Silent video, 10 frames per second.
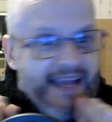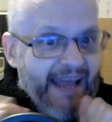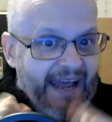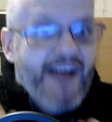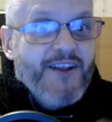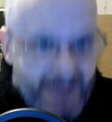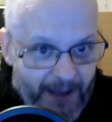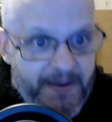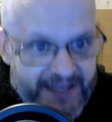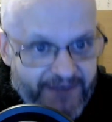Yeah, a
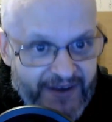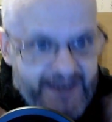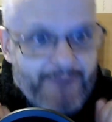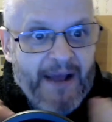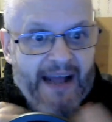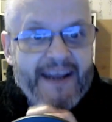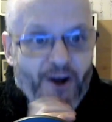minute to think about it.